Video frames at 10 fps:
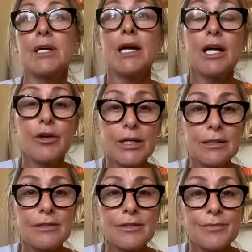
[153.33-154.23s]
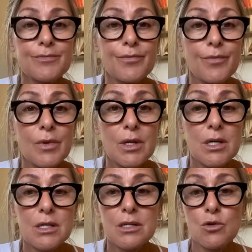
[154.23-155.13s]
Eris
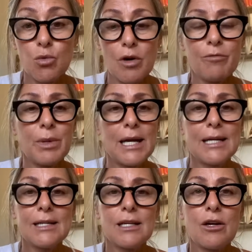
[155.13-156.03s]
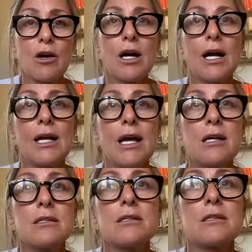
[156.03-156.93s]
is a dwarf planet, E-R-I-S.